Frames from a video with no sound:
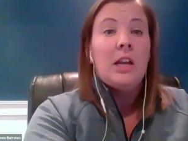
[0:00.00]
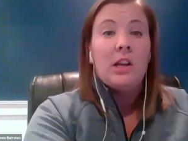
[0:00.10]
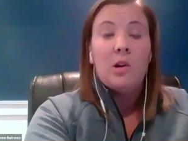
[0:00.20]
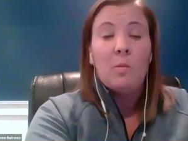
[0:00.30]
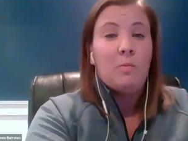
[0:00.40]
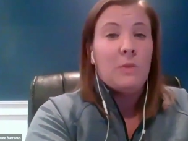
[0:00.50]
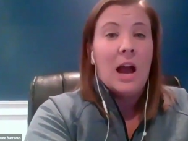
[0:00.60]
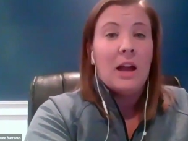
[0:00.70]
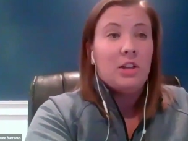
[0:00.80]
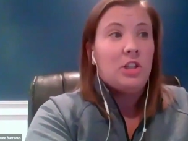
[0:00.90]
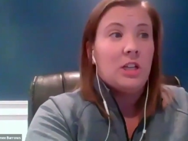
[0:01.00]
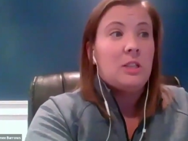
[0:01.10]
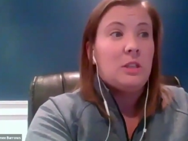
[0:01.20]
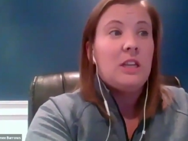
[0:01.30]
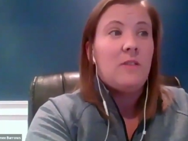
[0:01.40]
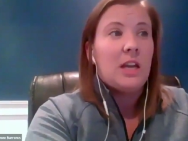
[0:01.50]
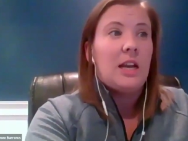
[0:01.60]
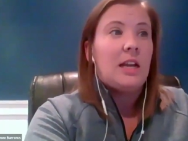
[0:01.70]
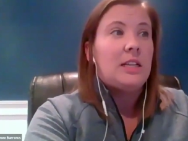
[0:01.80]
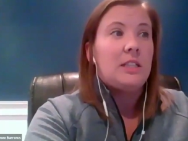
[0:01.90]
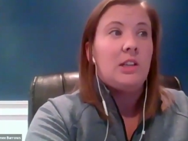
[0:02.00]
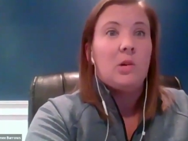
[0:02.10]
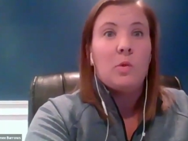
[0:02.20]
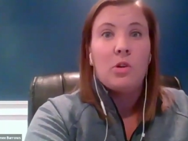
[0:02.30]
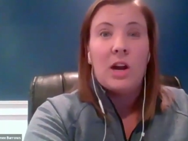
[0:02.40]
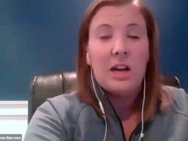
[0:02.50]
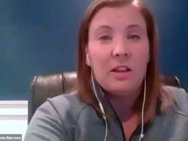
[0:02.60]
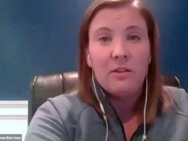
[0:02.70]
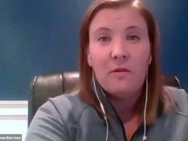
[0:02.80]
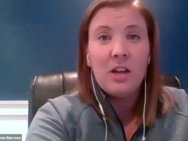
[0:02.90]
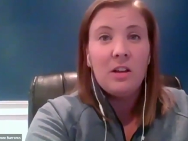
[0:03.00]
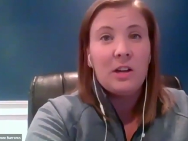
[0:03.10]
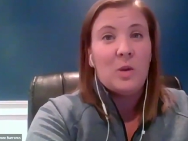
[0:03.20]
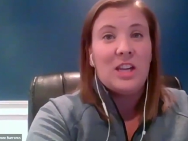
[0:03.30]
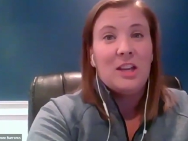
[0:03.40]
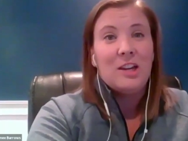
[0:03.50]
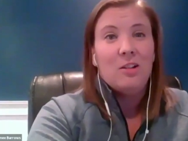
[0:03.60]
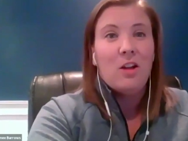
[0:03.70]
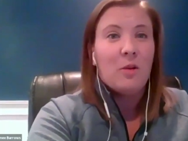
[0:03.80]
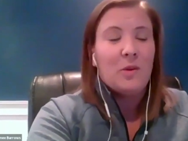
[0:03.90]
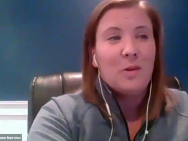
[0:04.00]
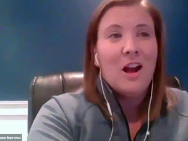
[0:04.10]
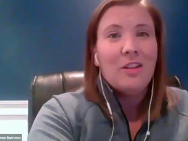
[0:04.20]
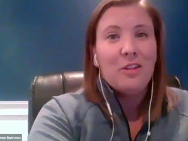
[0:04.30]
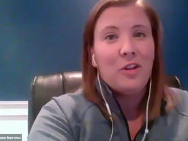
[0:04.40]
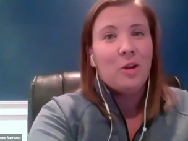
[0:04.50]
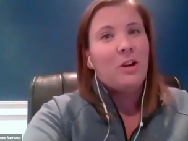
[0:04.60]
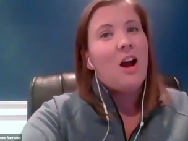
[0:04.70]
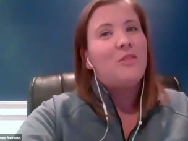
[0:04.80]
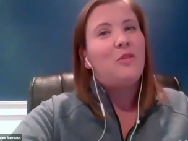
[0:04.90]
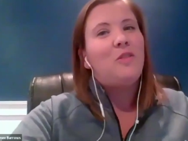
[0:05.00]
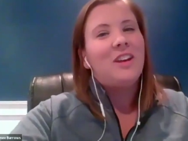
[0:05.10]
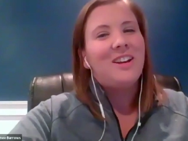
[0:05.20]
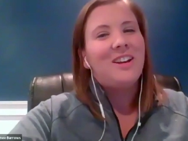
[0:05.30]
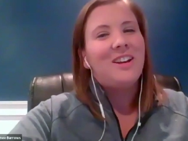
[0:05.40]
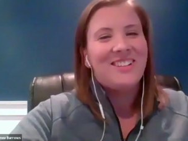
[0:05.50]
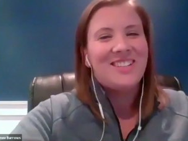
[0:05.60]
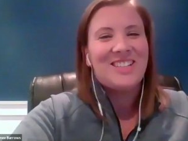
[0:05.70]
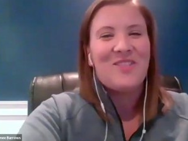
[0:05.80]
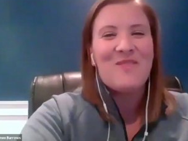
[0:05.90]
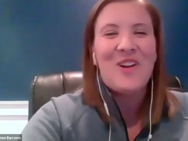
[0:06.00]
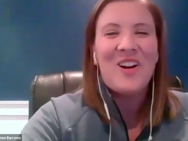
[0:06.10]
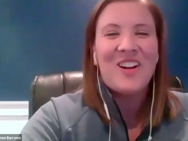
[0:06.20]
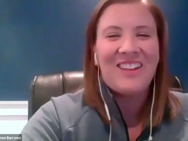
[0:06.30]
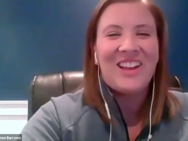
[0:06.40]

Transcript: you know not just leaving it as you know we're great on the field and we can get along when we're on the field but off the field you know it's a different ballgame.